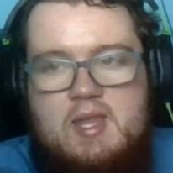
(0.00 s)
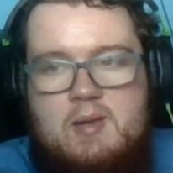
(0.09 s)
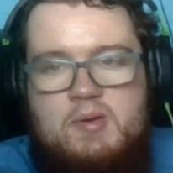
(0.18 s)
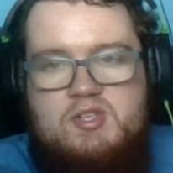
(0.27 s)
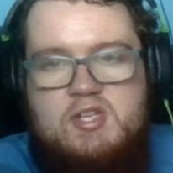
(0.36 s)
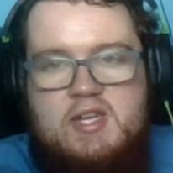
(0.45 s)

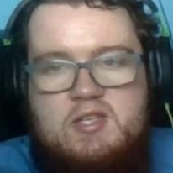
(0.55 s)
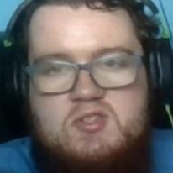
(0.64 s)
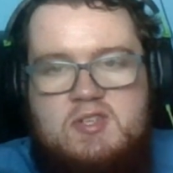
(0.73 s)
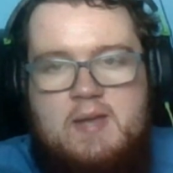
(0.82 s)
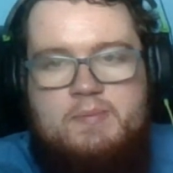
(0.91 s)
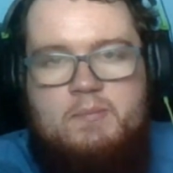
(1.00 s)
Appreciate you
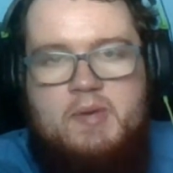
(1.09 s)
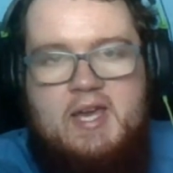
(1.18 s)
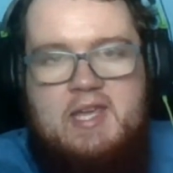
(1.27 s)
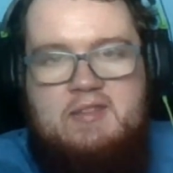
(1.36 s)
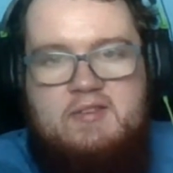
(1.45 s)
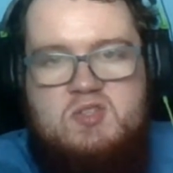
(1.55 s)
stopping by
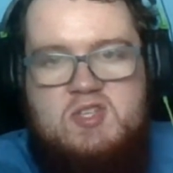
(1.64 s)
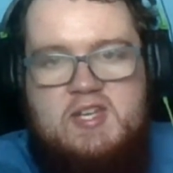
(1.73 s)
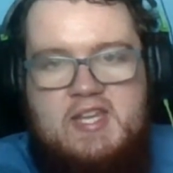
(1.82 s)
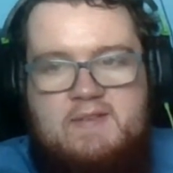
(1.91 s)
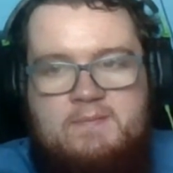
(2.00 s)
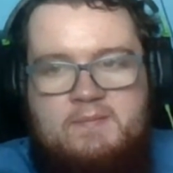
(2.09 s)
and
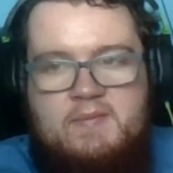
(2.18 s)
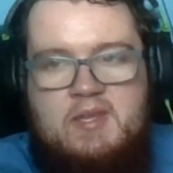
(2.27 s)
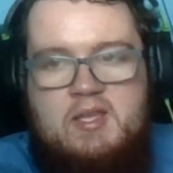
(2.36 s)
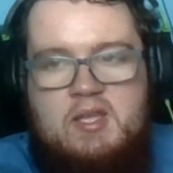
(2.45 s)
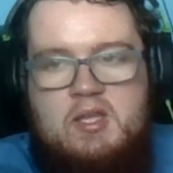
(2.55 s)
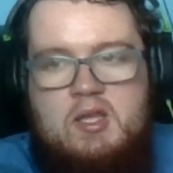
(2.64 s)
listening
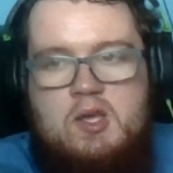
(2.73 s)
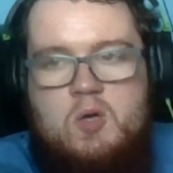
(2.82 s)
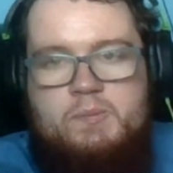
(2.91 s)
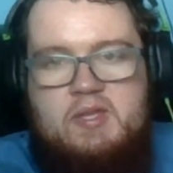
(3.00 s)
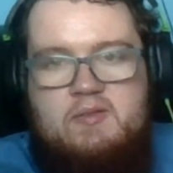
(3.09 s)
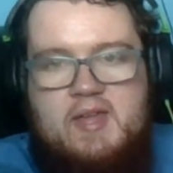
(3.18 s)

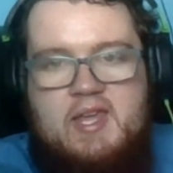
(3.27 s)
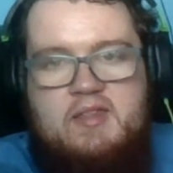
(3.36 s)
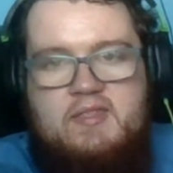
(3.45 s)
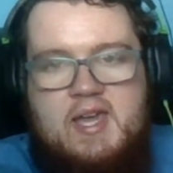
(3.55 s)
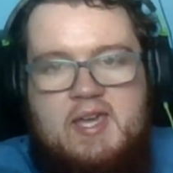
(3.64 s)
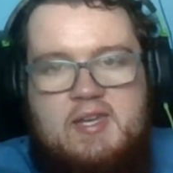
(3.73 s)
hope you like
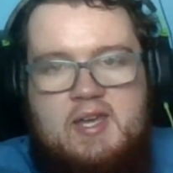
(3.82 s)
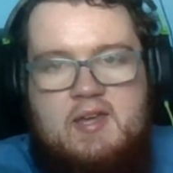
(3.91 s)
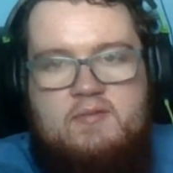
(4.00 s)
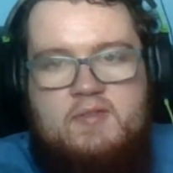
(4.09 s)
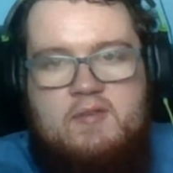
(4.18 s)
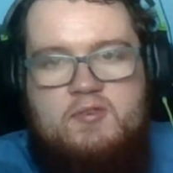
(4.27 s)
that uh,
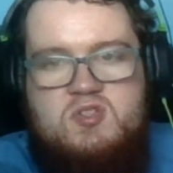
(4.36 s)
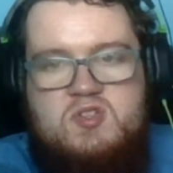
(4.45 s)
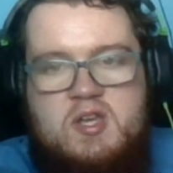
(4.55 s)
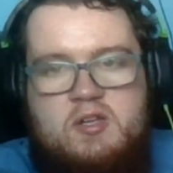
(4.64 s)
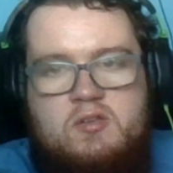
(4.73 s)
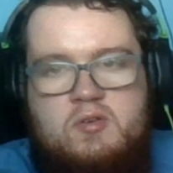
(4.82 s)
that first
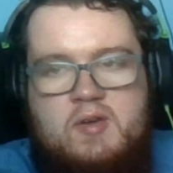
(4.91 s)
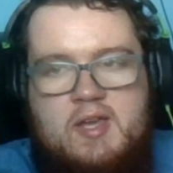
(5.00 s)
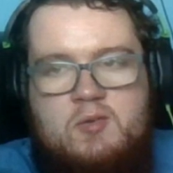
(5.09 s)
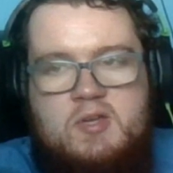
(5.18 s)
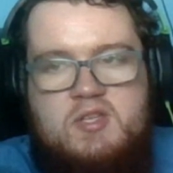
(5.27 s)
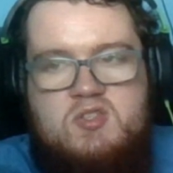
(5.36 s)
article I
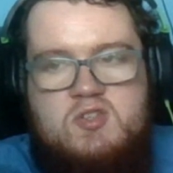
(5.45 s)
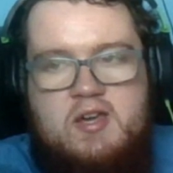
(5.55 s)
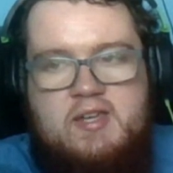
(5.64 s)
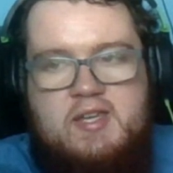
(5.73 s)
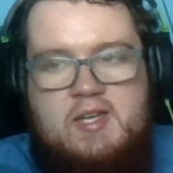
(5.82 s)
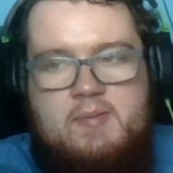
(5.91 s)
was
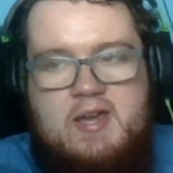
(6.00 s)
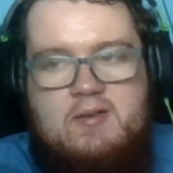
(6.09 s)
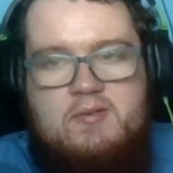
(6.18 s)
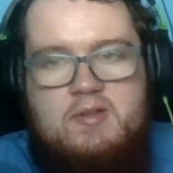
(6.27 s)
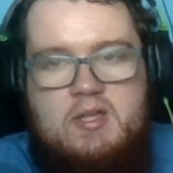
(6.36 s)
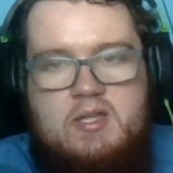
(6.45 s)
talking about.